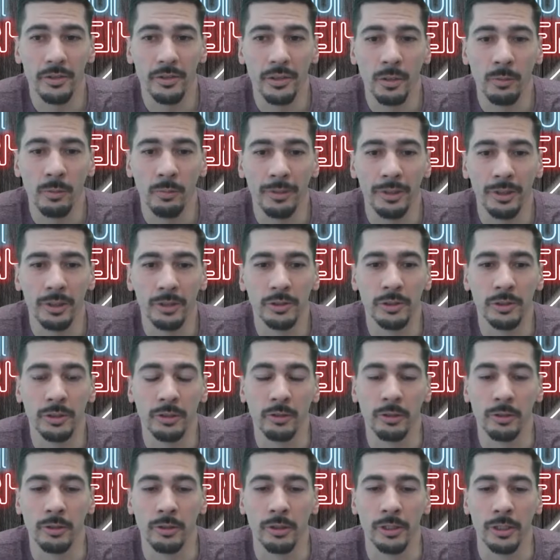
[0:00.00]
Sean, an
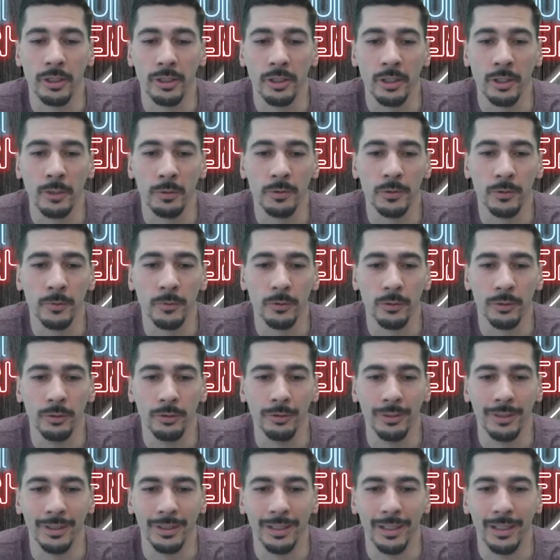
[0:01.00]
engineering coach for
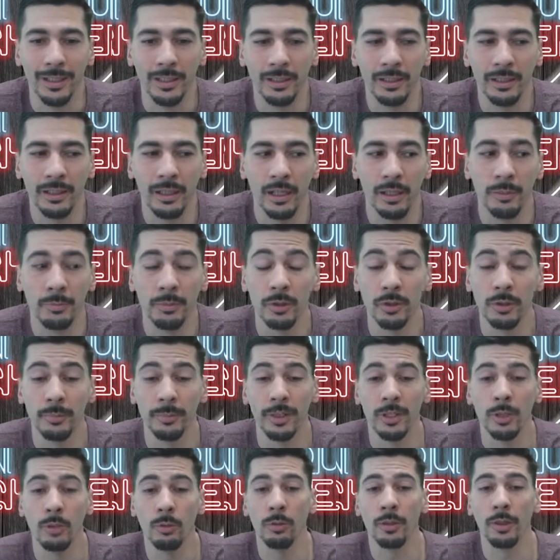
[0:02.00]
Union County. I'm going to
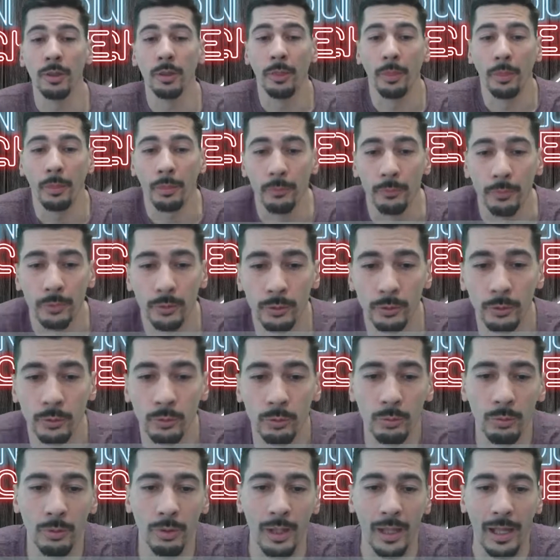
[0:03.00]
be going
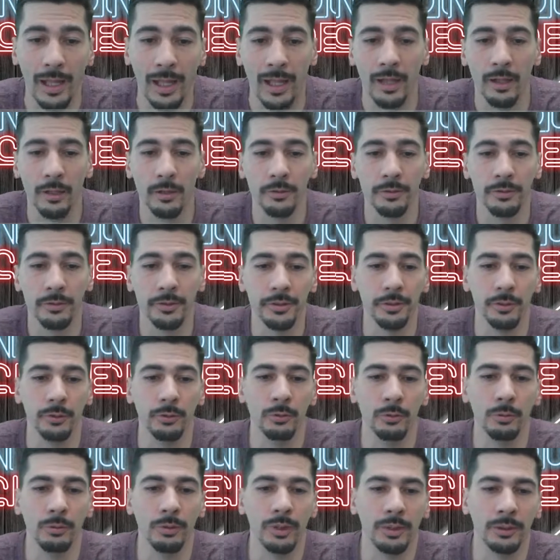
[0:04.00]
through how
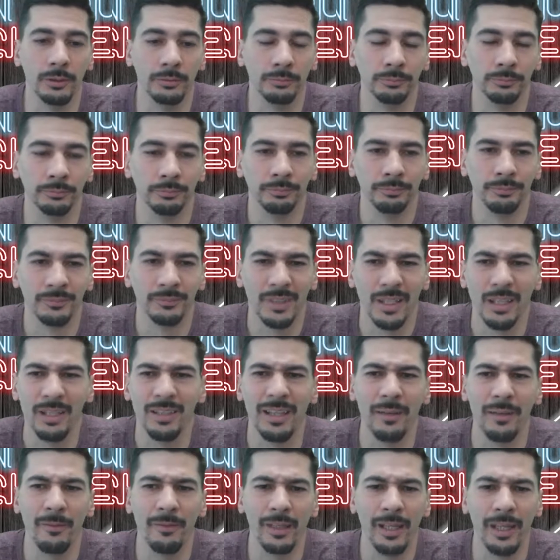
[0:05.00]
to um, kind of
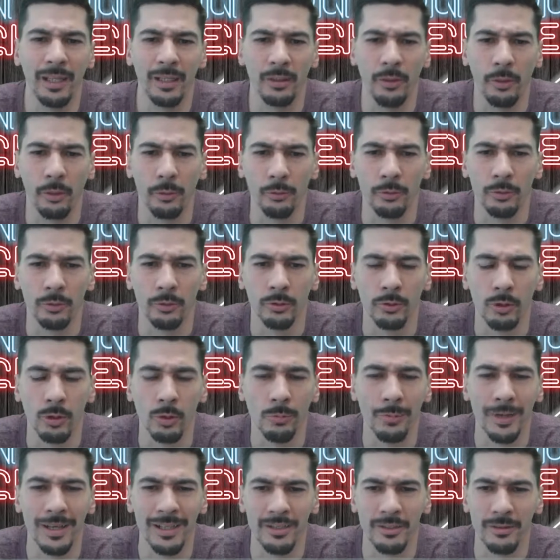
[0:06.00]
navigate through
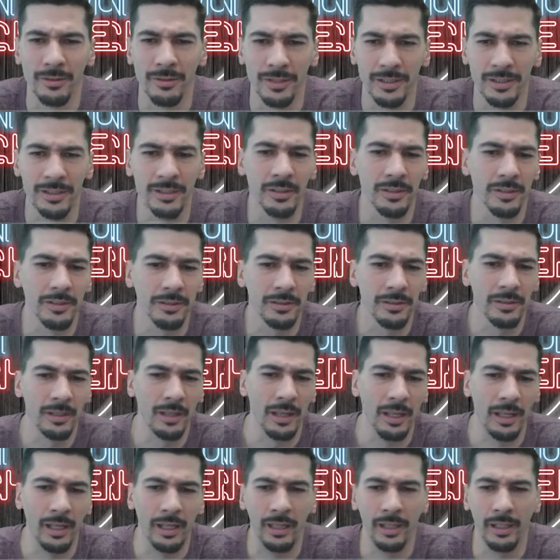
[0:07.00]
Chrome browser. This is
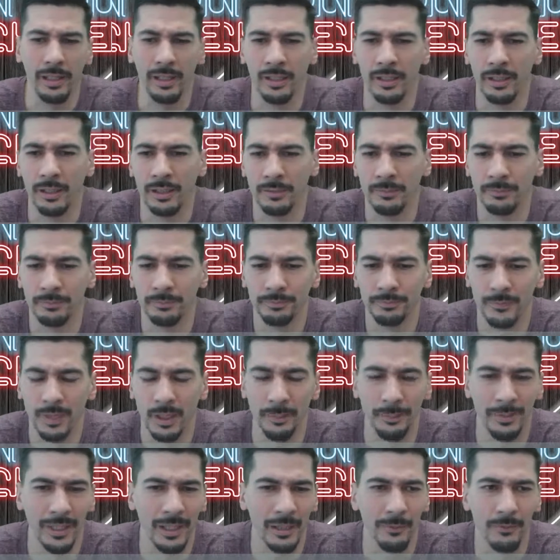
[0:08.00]
a uh,
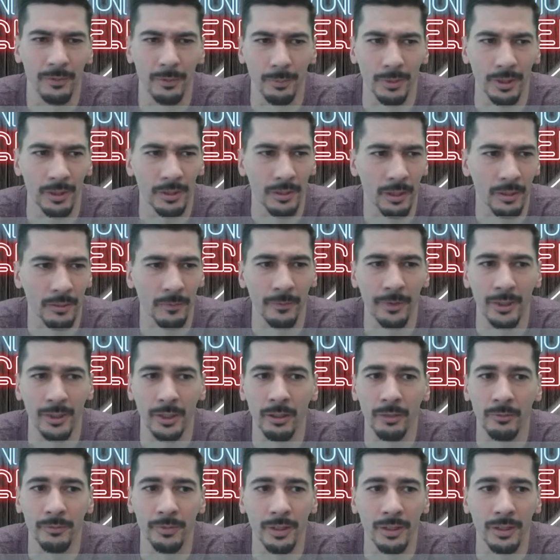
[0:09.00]
update from another
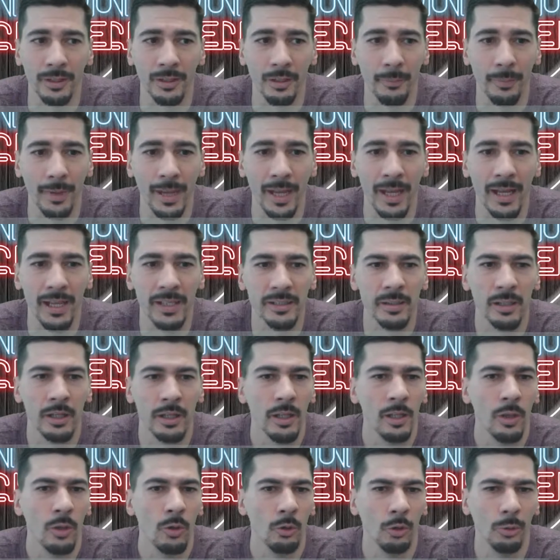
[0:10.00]
video I've done in the past.
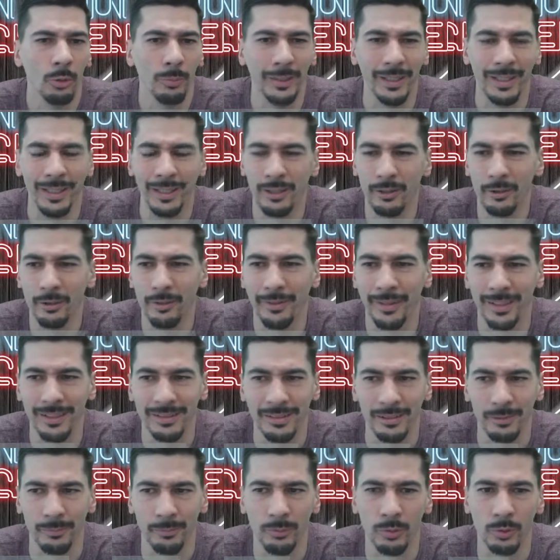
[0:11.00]
We'll be hitting on things
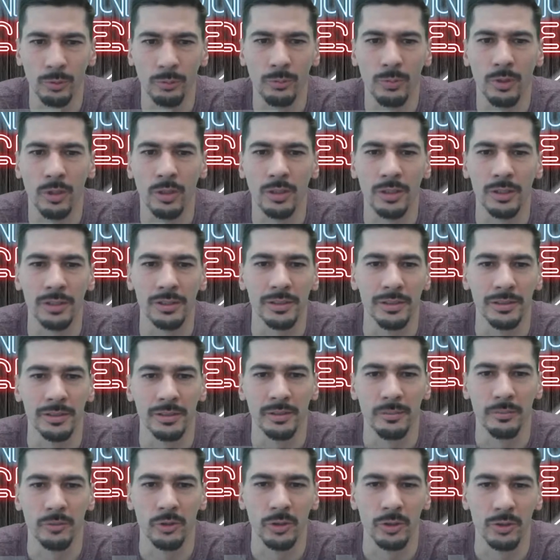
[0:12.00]
like bookmarks and
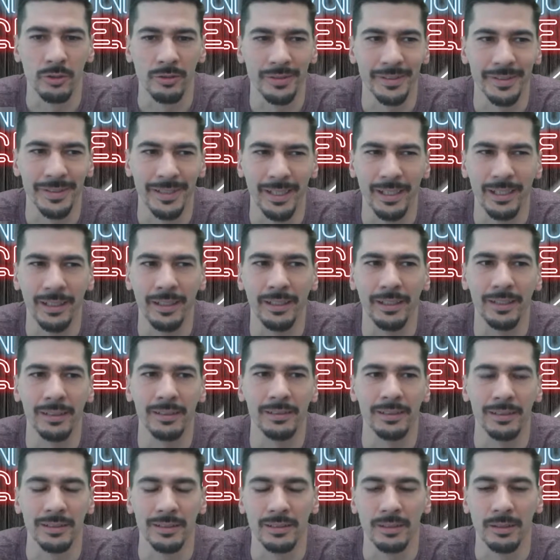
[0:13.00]
some general
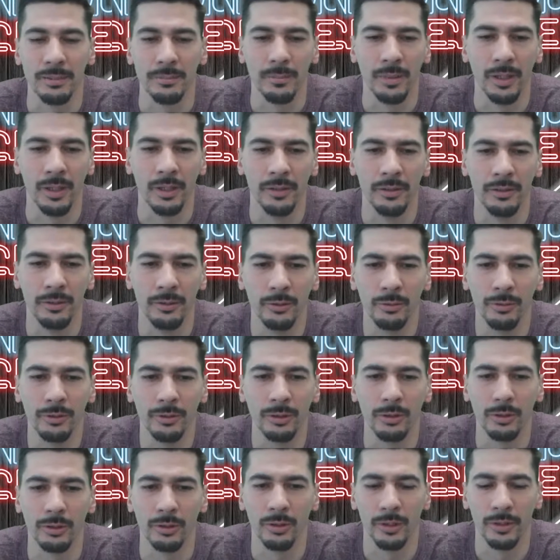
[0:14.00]
settings and some uh, new
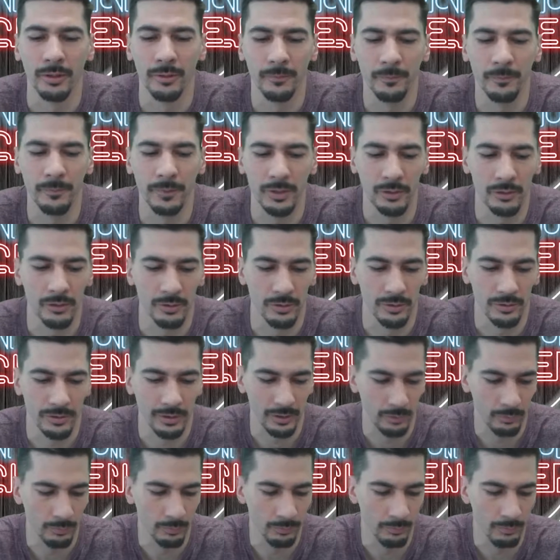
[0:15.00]
little uh, features
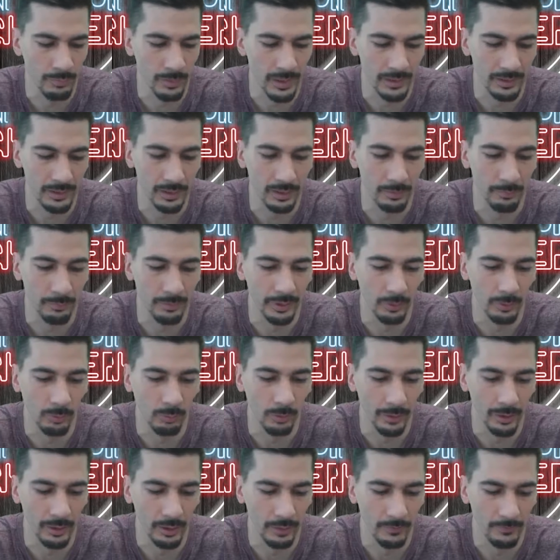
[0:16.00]
that you might not be
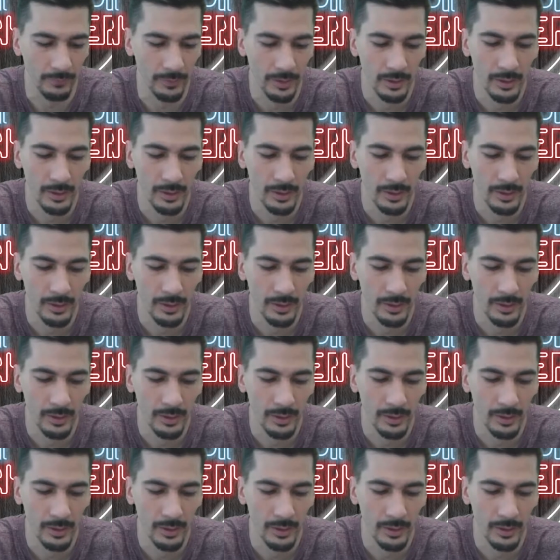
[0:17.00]
aware of.